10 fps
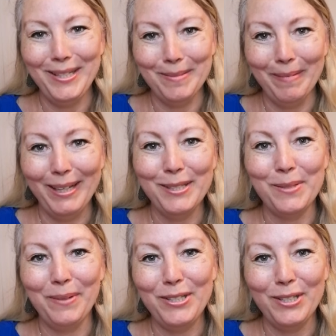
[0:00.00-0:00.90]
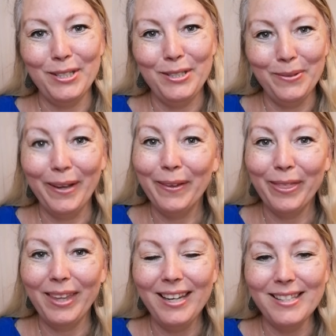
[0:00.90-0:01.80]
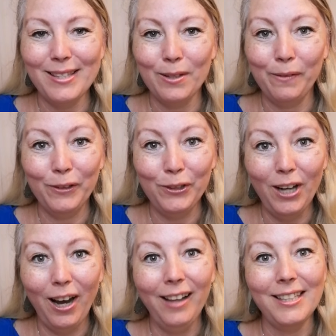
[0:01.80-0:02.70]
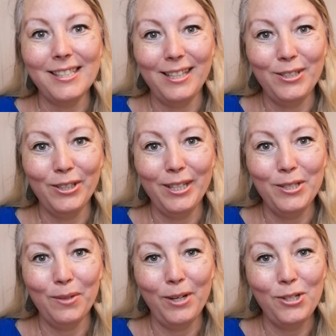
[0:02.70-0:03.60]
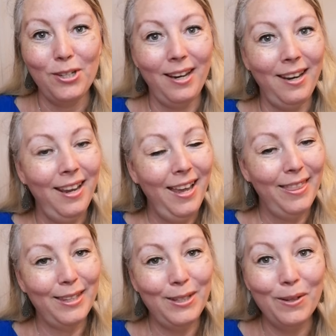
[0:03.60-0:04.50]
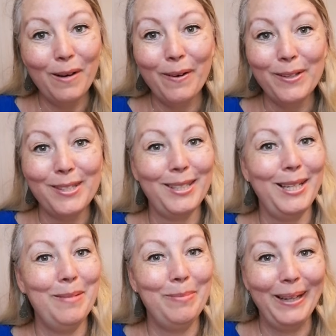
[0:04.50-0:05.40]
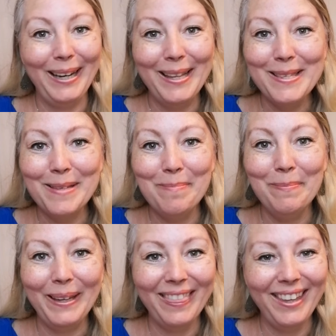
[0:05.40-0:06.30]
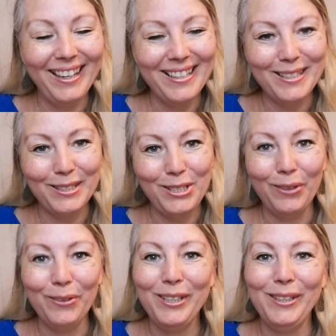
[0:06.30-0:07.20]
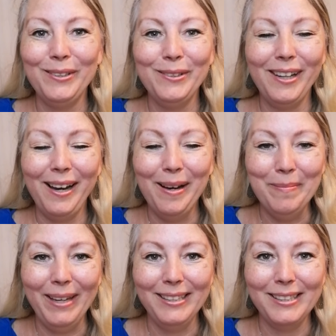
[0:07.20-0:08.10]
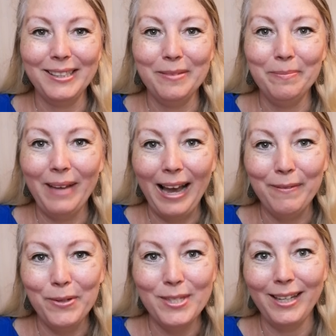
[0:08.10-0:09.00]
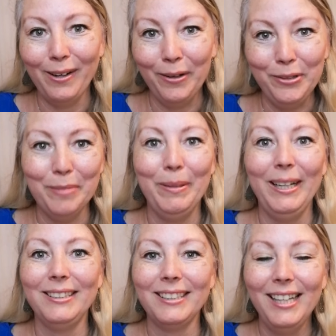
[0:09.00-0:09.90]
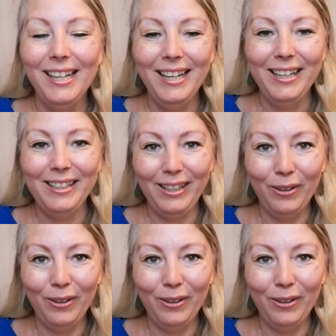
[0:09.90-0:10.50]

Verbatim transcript: She's meant to switch and to do other things. And so if you're not listening to your intuition, the universe is going to bring in some big things to show you um, and to have you sit on your butt, you